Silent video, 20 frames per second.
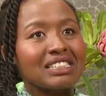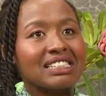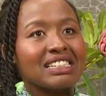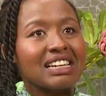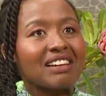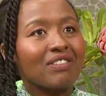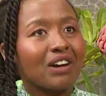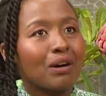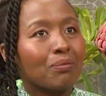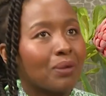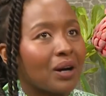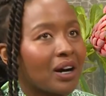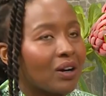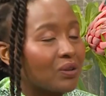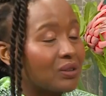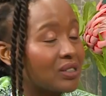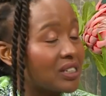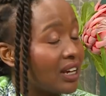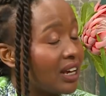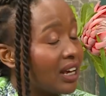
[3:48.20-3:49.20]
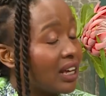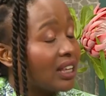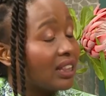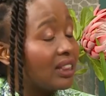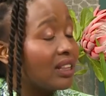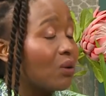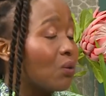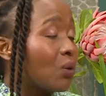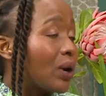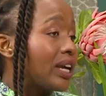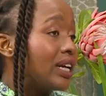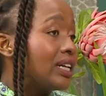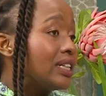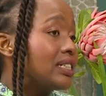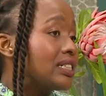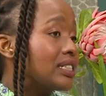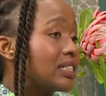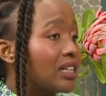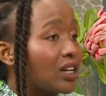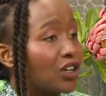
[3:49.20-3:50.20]
it's never about the
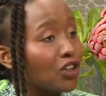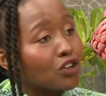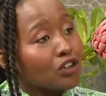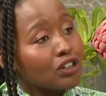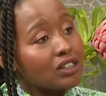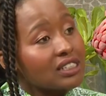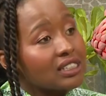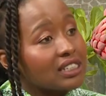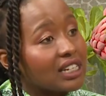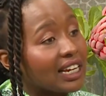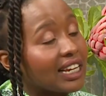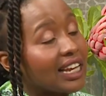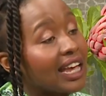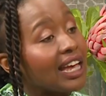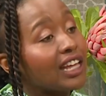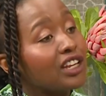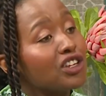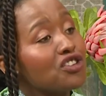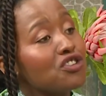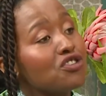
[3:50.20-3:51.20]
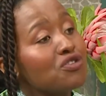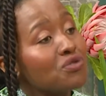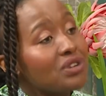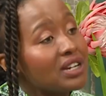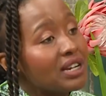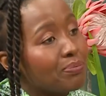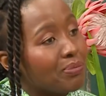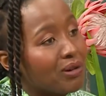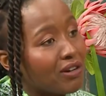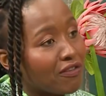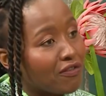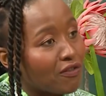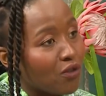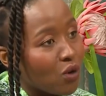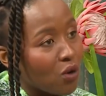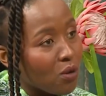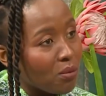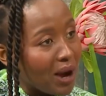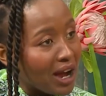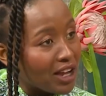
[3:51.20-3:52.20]
weight, the looks. Can you really
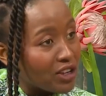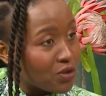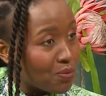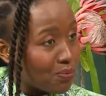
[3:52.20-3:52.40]
perform? Are